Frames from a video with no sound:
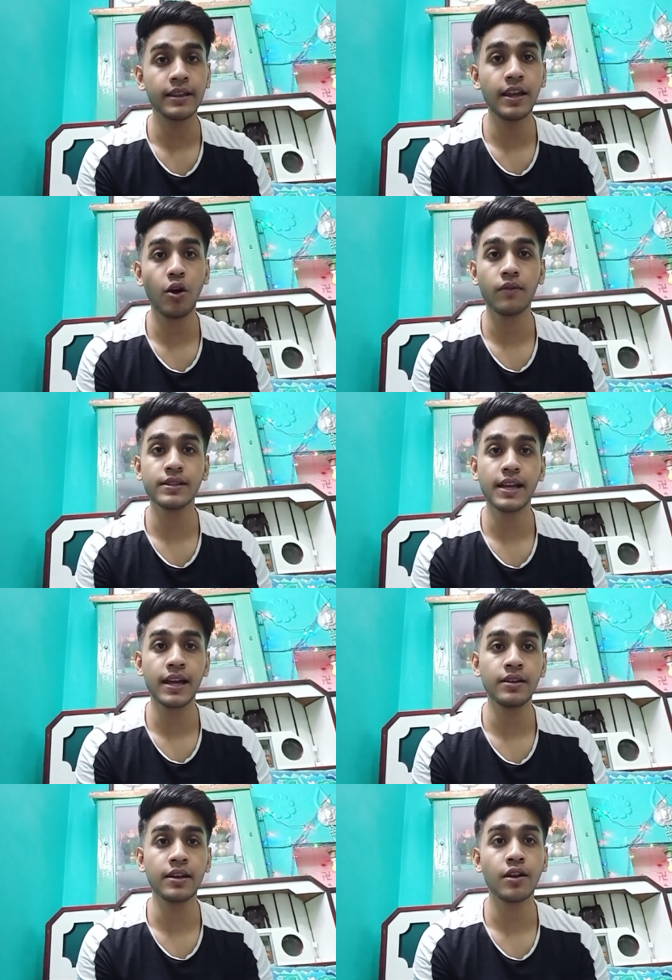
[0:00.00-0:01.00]
they always end
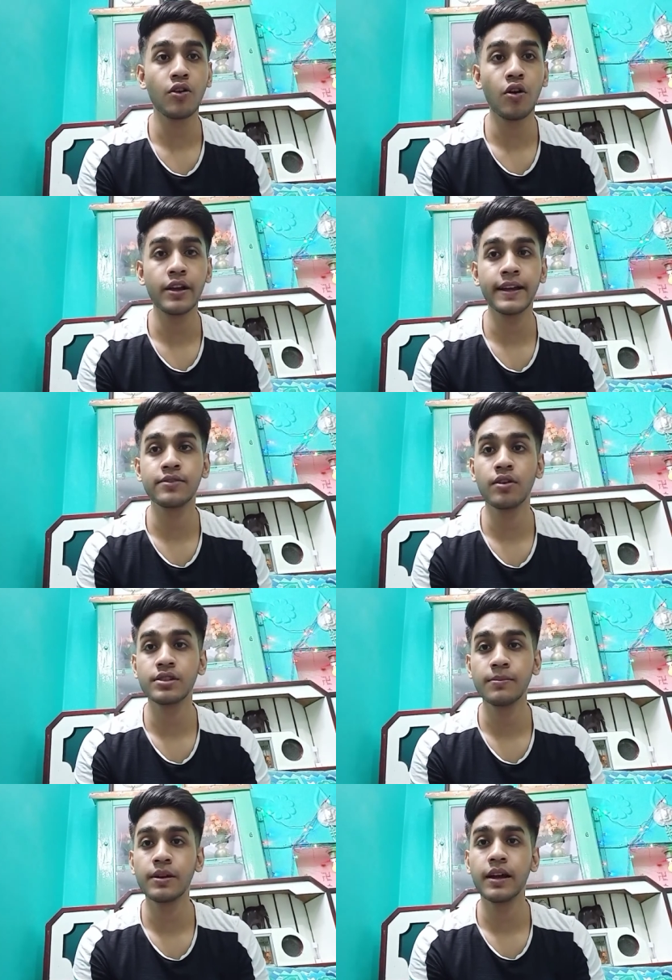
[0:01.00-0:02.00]
in a long,
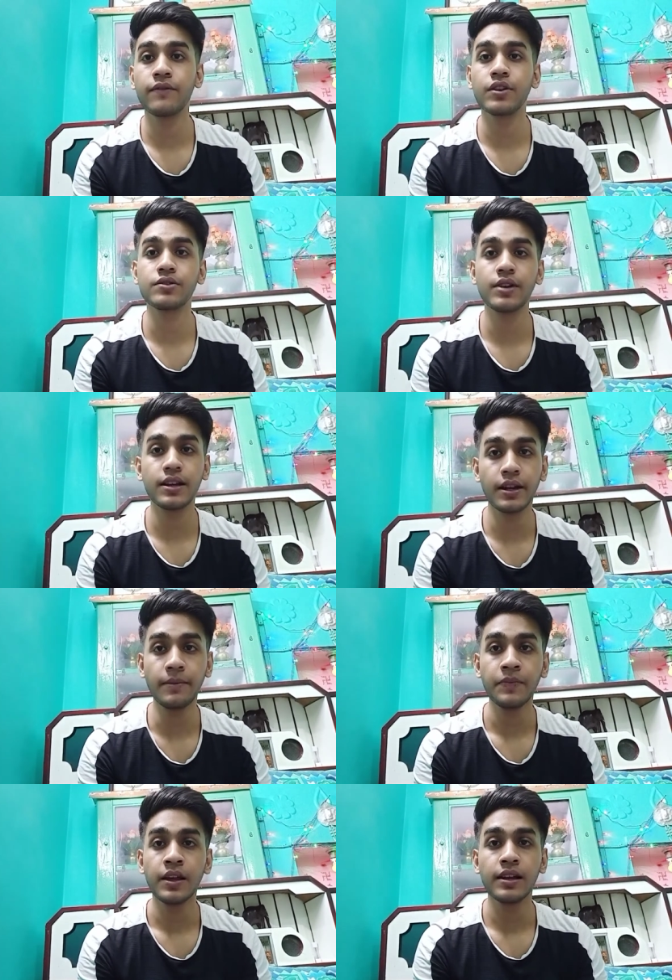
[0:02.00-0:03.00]
exhaustible and frustrating
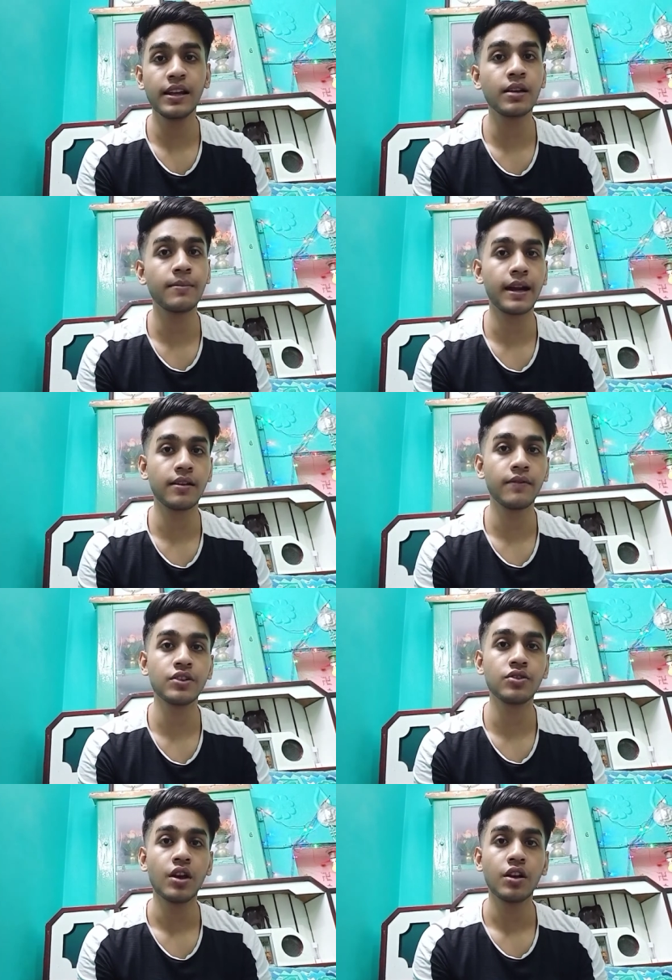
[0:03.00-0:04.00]
legal battle,
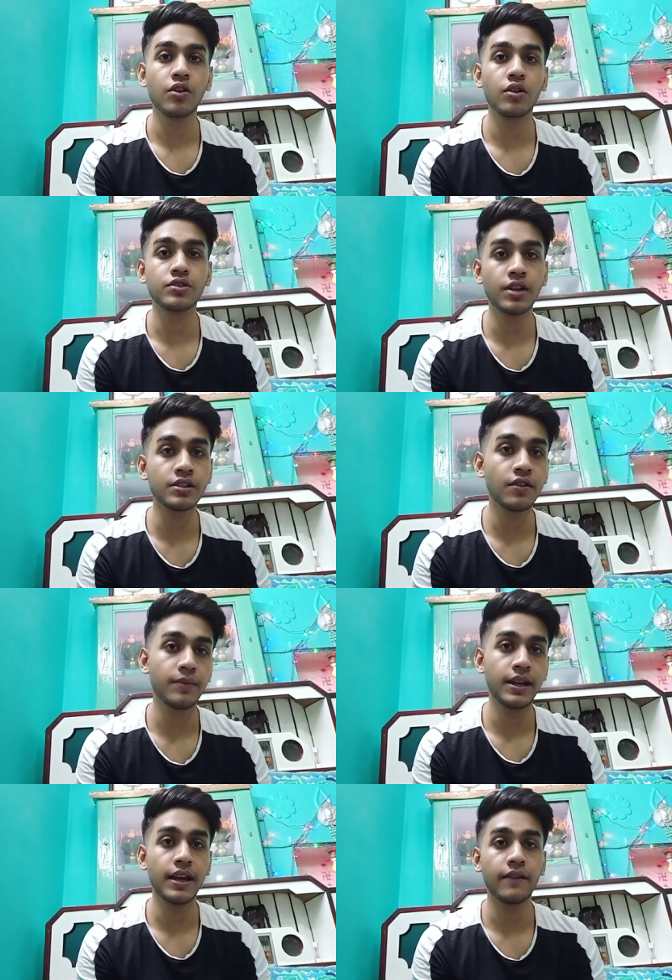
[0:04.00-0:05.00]
which costs tons of
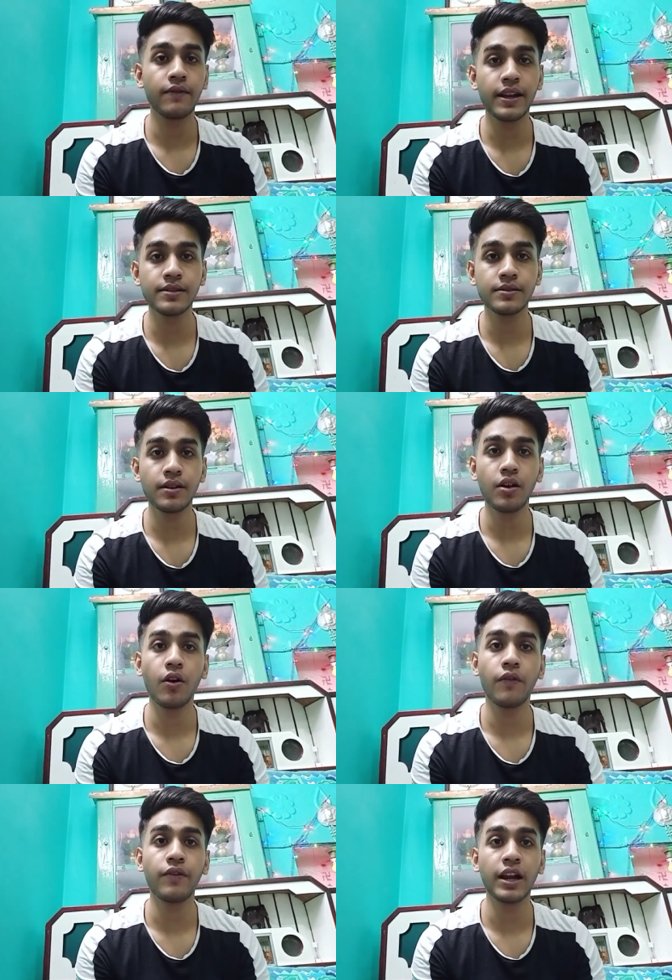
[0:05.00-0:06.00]
money and waste
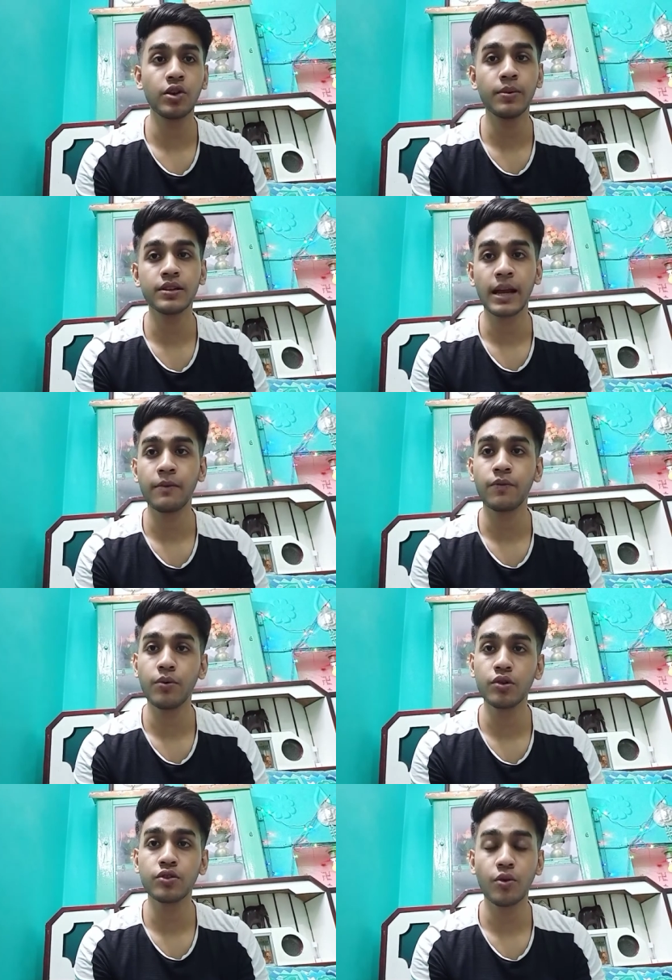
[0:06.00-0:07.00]
of valuable time of
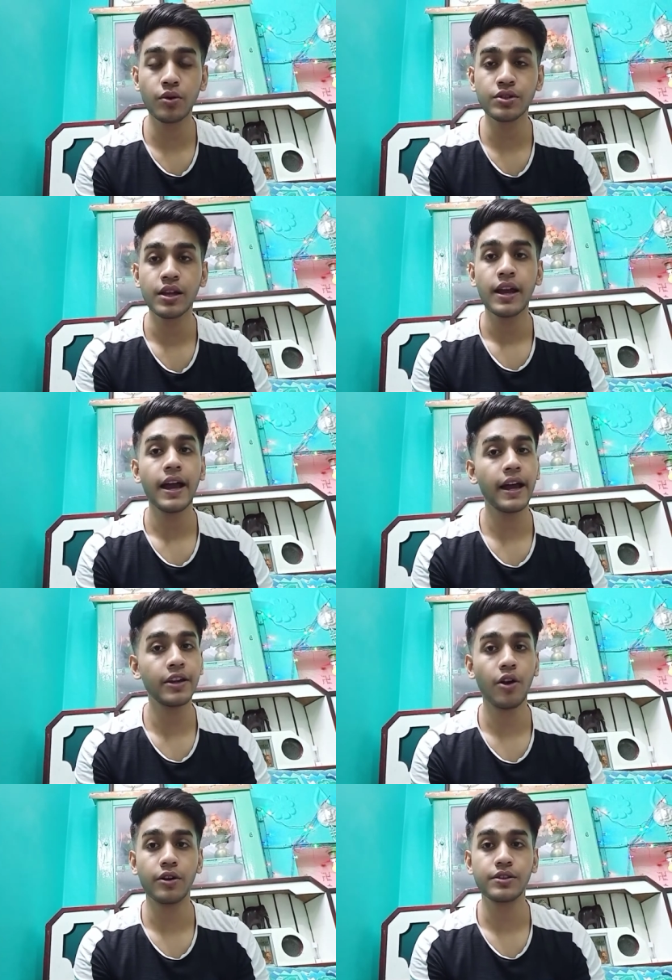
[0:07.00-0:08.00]
both courts and
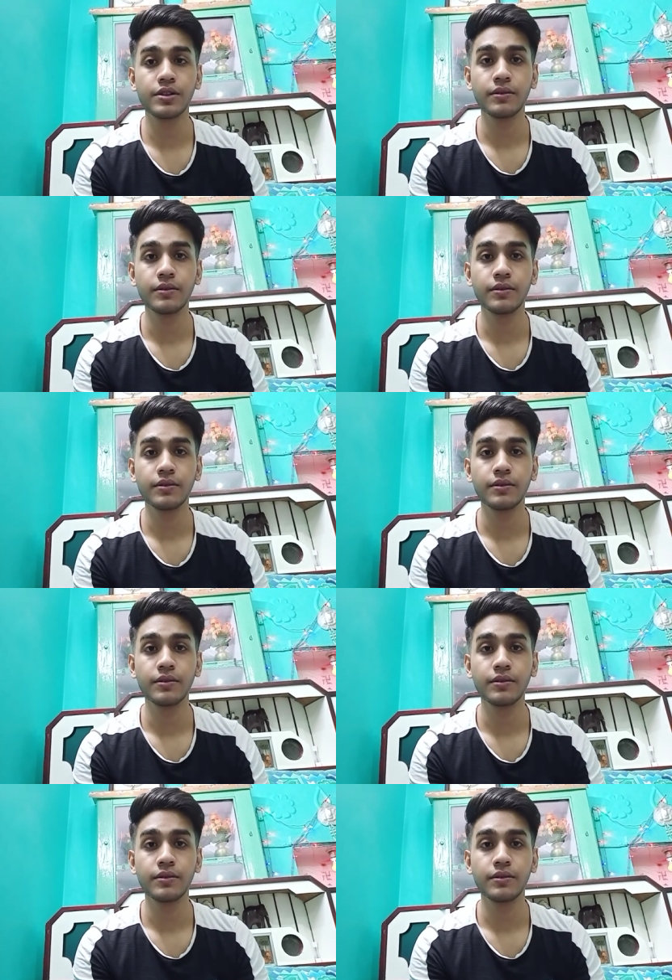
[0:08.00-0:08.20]
yours.